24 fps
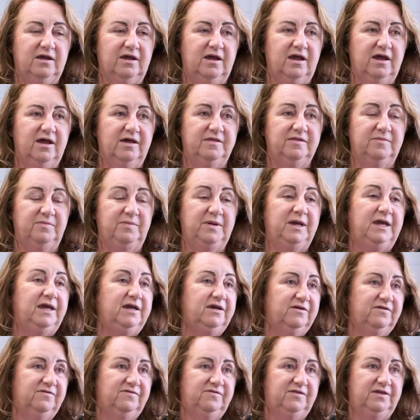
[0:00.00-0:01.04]
the
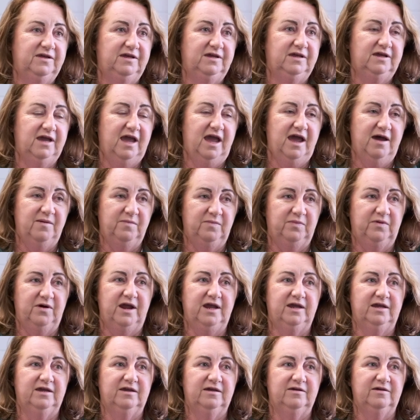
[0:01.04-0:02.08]
peak of the
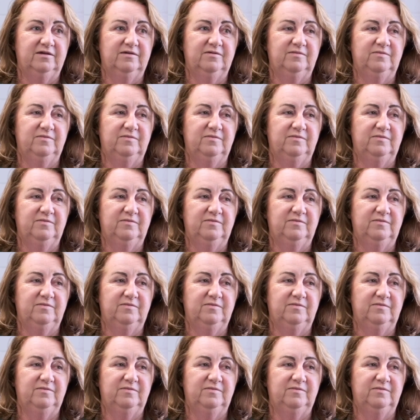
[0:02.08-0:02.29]
outbreak,